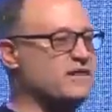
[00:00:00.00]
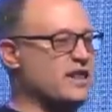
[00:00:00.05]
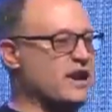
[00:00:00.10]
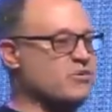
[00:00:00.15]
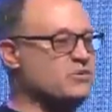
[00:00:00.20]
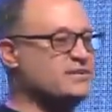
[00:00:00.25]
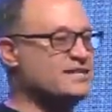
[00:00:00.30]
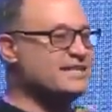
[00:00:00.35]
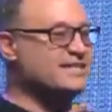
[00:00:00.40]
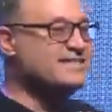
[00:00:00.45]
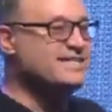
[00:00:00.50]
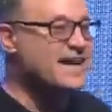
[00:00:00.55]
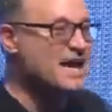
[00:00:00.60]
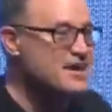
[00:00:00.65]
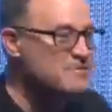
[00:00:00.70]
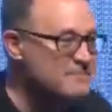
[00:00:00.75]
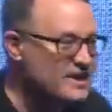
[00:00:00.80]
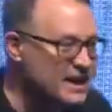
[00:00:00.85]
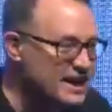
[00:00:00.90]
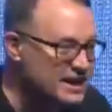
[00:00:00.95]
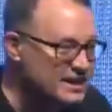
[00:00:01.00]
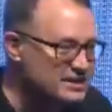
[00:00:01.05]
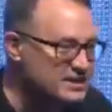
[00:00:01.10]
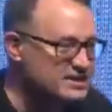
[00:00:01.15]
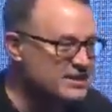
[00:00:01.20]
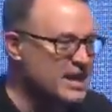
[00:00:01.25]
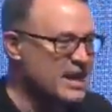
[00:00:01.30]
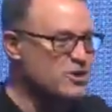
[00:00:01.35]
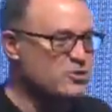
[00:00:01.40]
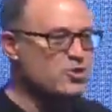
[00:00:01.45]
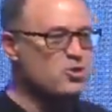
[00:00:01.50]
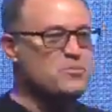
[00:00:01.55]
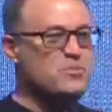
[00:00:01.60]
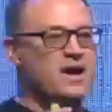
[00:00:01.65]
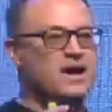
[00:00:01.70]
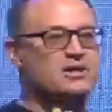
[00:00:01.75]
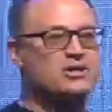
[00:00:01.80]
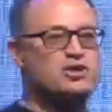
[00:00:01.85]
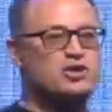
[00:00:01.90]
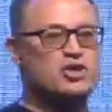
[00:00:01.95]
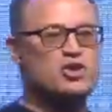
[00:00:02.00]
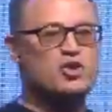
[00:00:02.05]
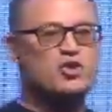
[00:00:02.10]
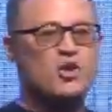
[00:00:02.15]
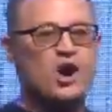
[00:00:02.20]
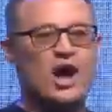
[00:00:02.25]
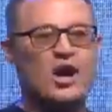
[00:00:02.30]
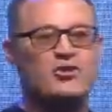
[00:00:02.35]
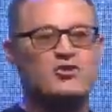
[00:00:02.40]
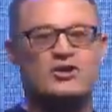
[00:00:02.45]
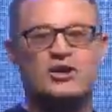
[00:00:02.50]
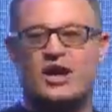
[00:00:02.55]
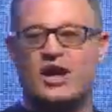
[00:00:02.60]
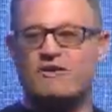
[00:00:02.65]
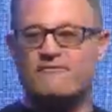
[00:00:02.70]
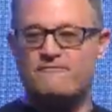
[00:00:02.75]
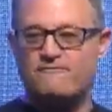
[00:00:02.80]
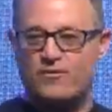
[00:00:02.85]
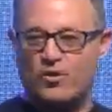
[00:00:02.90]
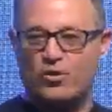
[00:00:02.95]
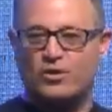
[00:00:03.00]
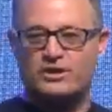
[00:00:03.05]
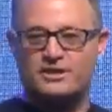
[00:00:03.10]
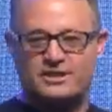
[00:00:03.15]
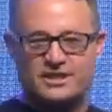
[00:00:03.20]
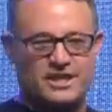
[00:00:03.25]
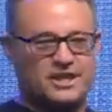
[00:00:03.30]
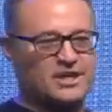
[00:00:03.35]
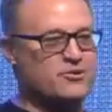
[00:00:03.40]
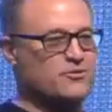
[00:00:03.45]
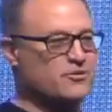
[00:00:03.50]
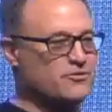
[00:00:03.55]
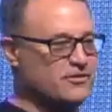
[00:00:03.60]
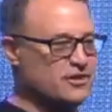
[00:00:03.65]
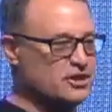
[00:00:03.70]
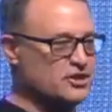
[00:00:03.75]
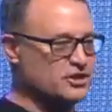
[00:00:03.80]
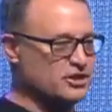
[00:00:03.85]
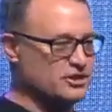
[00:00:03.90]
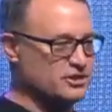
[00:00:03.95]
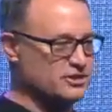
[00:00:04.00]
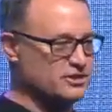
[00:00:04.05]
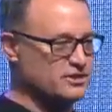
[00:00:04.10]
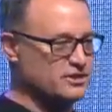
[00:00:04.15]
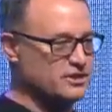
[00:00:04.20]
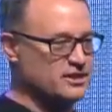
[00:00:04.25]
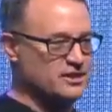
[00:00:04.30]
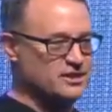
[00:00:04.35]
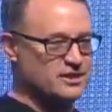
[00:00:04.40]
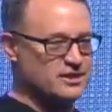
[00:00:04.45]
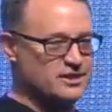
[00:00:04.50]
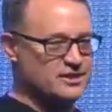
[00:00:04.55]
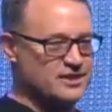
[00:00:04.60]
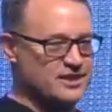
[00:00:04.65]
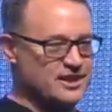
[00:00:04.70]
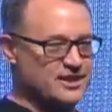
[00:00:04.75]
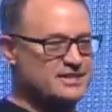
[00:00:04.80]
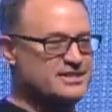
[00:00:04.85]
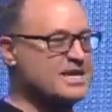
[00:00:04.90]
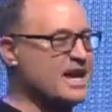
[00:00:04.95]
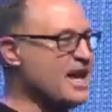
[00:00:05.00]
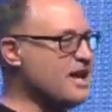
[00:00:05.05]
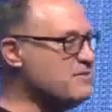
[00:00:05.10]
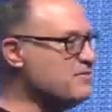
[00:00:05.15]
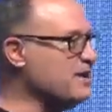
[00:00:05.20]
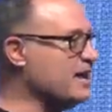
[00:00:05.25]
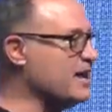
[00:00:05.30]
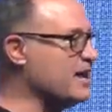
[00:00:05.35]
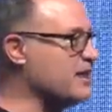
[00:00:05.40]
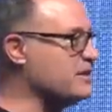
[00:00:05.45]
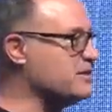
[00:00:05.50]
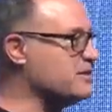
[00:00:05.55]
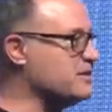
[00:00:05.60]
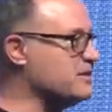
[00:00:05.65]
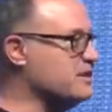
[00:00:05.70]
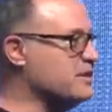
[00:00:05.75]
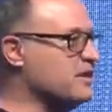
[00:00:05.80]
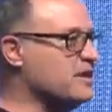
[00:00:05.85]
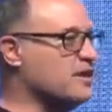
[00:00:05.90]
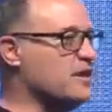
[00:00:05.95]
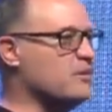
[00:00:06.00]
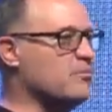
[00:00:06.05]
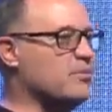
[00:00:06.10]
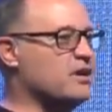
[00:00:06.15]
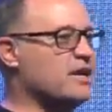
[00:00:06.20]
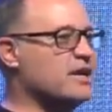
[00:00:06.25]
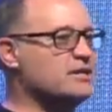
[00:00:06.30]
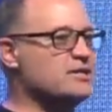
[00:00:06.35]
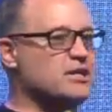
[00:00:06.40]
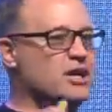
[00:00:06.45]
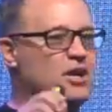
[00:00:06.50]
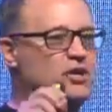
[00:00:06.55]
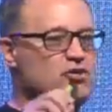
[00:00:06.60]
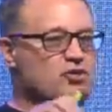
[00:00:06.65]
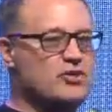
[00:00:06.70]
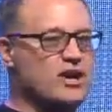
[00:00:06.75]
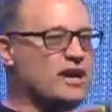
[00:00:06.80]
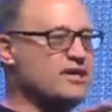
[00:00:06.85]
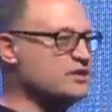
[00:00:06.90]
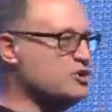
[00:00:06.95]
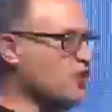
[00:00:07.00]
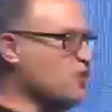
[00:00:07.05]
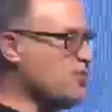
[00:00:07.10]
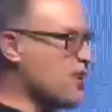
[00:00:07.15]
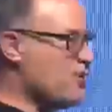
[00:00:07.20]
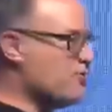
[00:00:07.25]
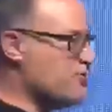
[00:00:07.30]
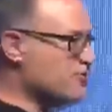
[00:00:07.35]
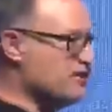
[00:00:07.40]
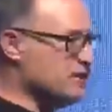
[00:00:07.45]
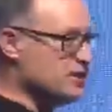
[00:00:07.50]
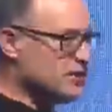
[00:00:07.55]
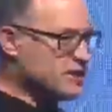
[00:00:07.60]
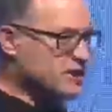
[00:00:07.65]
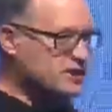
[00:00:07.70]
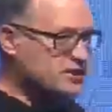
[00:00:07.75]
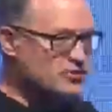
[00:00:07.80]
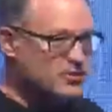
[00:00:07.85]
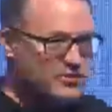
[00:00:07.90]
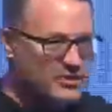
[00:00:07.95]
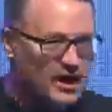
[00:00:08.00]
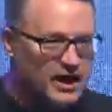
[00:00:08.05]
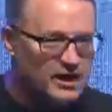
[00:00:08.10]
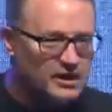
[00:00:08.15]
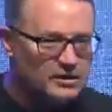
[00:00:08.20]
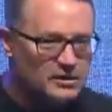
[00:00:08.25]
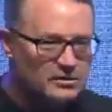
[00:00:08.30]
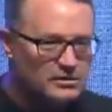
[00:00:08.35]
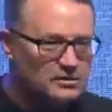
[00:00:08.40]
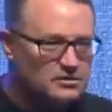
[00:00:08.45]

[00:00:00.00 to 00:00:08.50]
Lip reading: That was in 10 minutes. That group had 214 revisions in 10 minutes. Because you guys know about revision history, right?